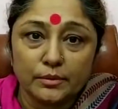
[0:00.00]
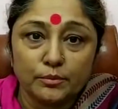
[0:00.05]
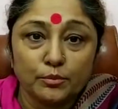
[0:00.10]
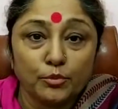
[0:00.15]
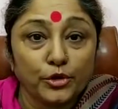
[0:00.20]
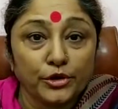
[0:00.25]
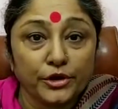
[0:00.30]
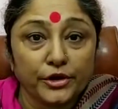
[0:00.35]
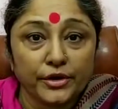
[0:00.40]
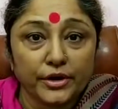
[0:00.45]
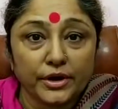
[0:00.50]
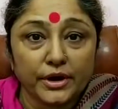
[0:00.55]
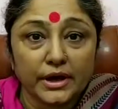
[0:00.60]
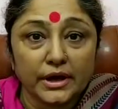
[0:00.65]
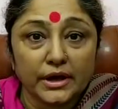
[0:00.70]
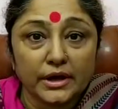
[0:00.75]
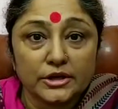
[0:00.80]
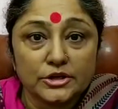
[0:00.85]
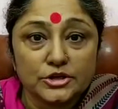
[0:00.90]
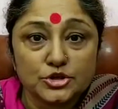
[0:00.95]
Monera
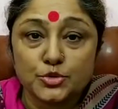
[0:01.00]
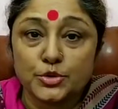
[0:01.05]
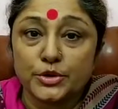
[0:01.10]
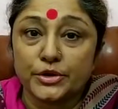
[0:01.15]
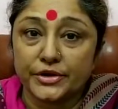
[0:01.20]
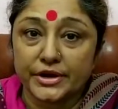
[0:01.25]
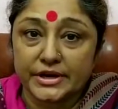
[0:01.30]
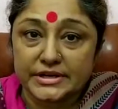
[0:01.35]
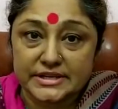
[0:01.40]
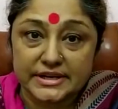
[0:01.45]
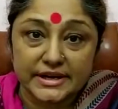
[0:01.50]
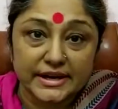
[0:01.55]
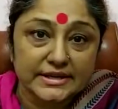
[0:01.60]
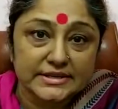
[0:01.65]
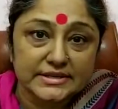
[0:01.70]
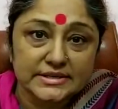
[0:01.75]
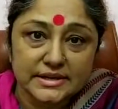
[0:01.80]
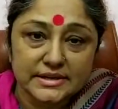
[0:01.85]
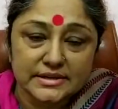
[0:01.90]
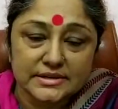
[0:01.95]
to a greater
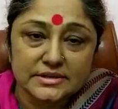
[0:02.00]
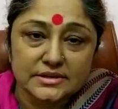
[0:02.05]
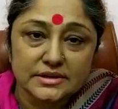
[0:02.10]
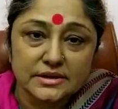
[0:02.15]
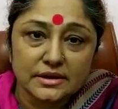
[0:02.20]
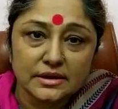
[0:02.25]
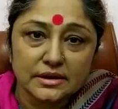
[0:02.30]
extent.